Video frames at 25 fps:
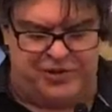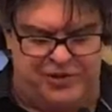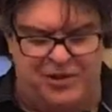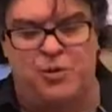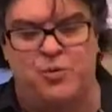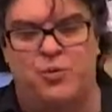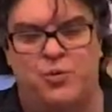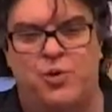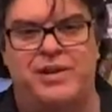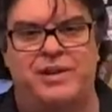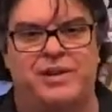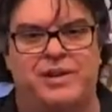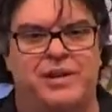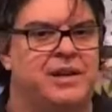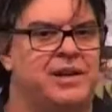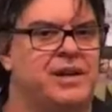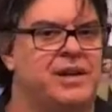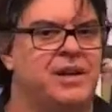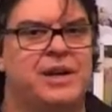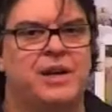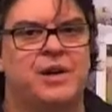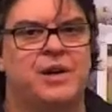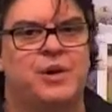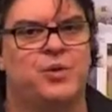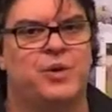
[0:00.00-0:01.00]
So whether
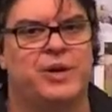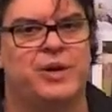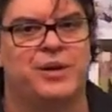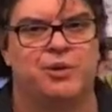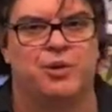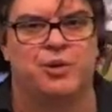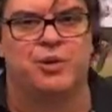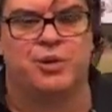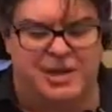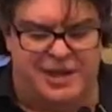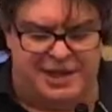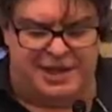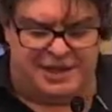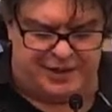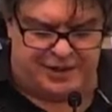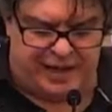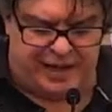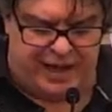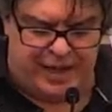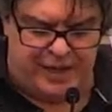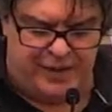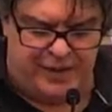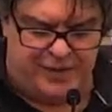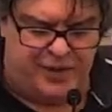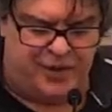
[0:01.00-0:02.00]
we look at
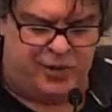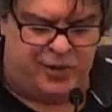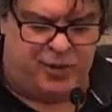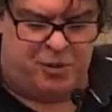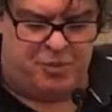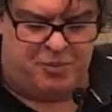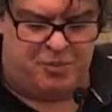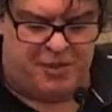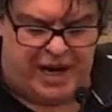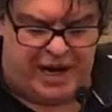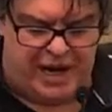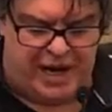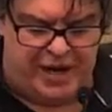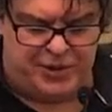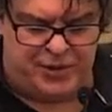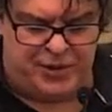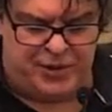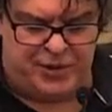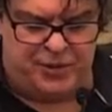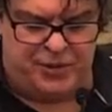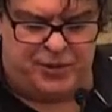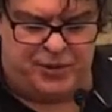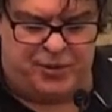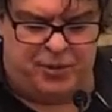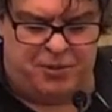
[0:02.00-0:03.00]
David or Martha
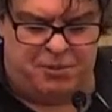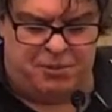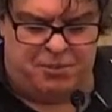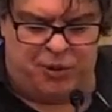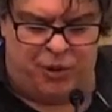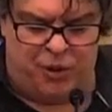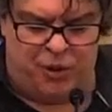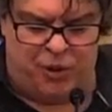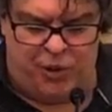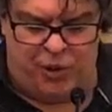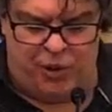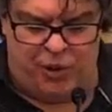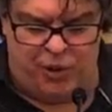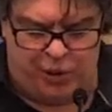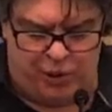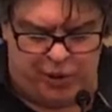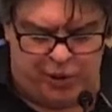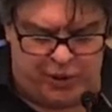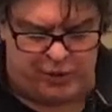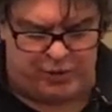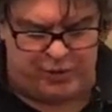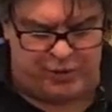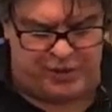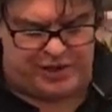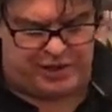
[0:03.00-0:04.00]
or Paul or
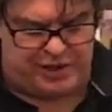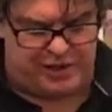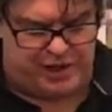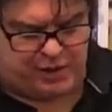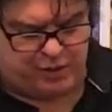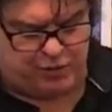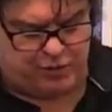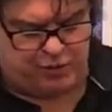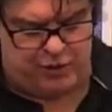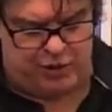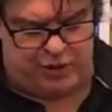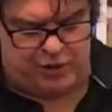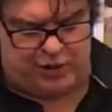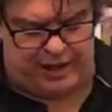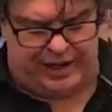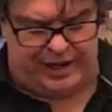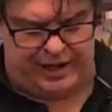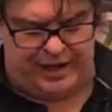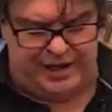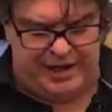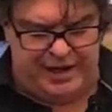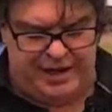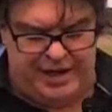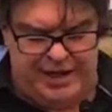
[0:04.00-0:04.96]
the rich young ruler,